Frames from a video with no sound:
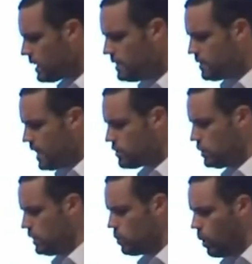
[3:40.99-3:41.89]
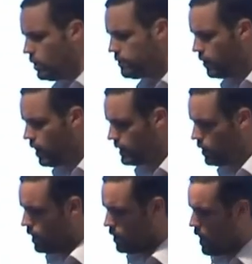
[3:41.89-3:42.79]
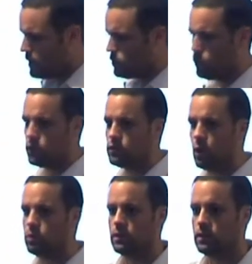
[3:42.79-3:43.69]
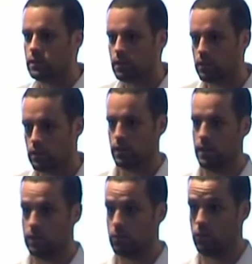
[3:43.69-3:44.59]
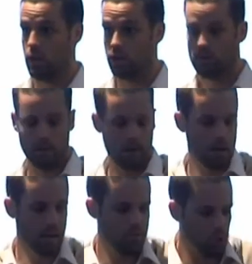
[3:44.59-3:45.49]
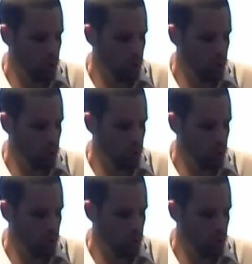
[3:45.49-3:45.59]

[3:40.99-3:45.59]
Internationally qualified ISO consultant. If you're